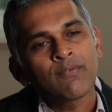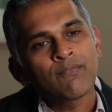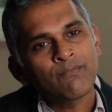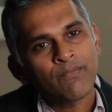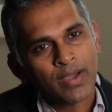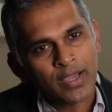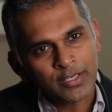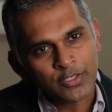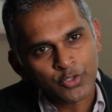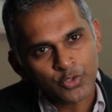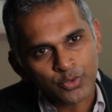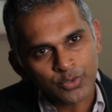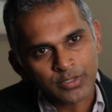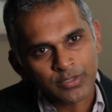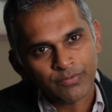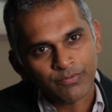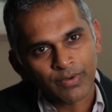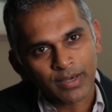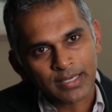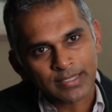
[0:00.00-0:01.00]
fine-tune
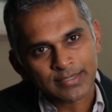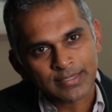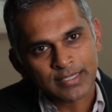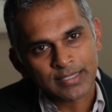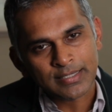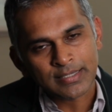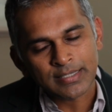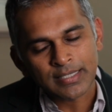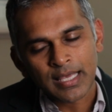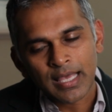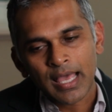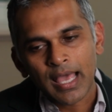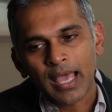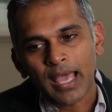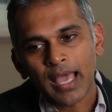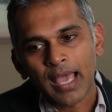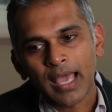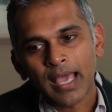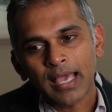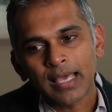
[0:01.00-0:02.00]
devices,
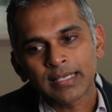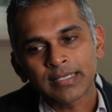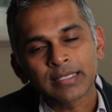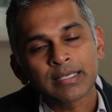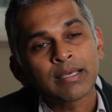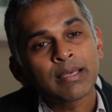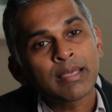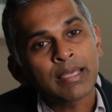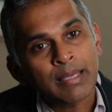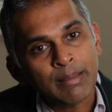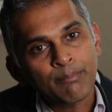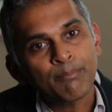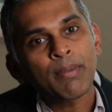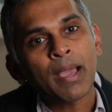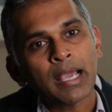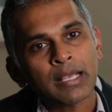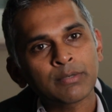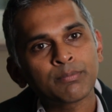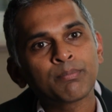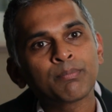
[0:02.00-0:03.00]
and
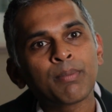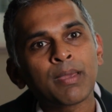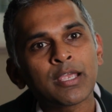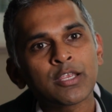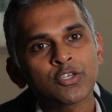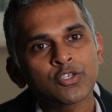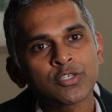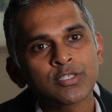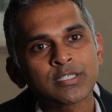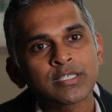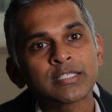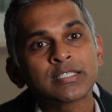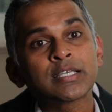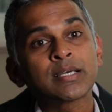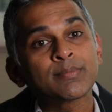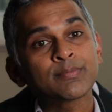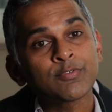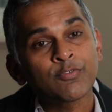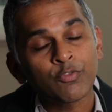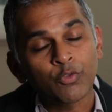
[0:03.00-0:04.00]
impact patients in
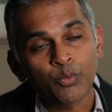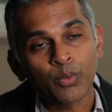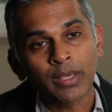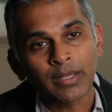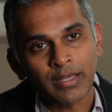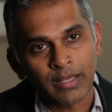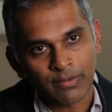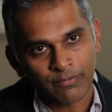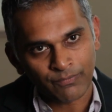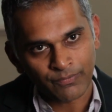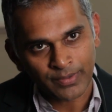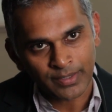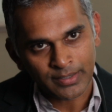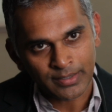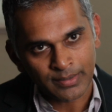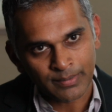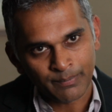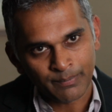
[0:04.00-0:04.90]
terms of the way they feel.